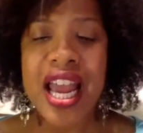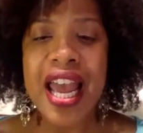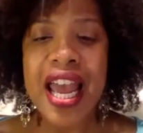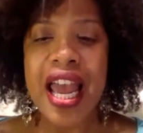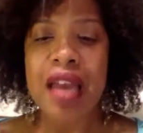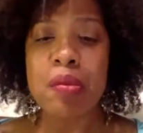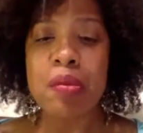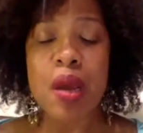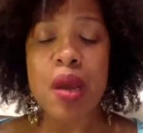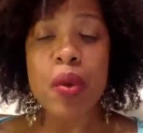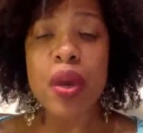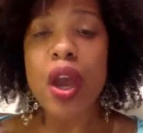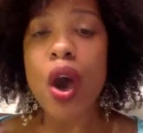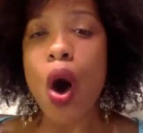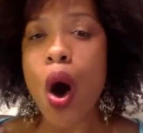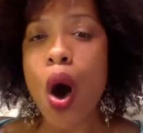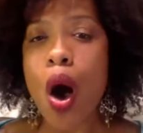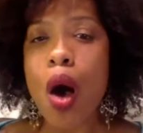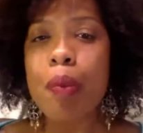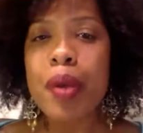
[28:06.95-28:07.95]
And may we
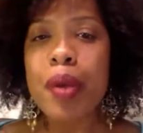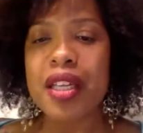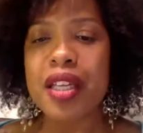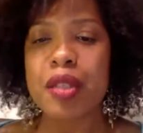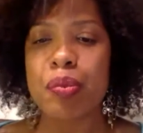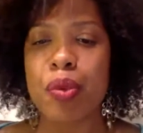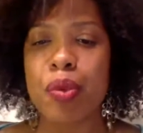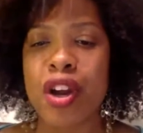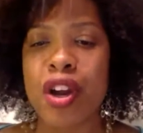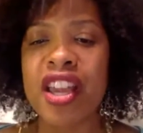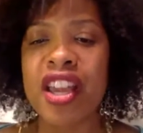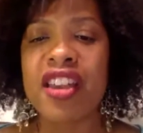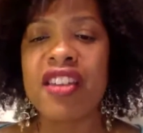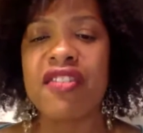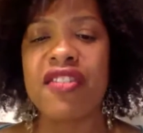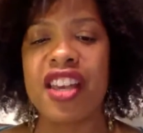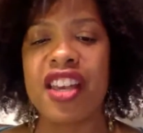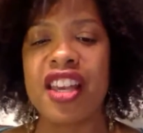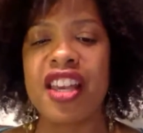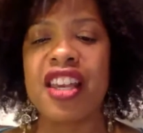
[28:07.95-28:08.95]
all be as brave
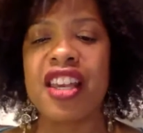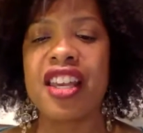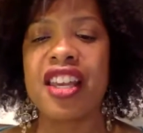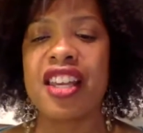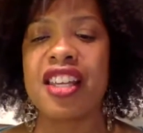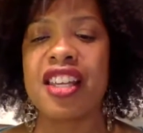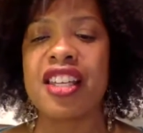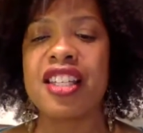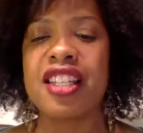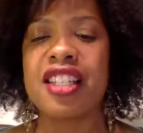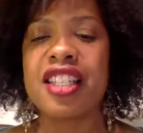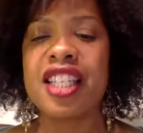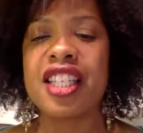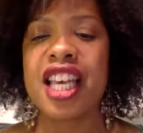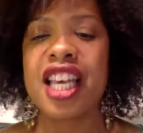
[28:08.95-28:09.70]
and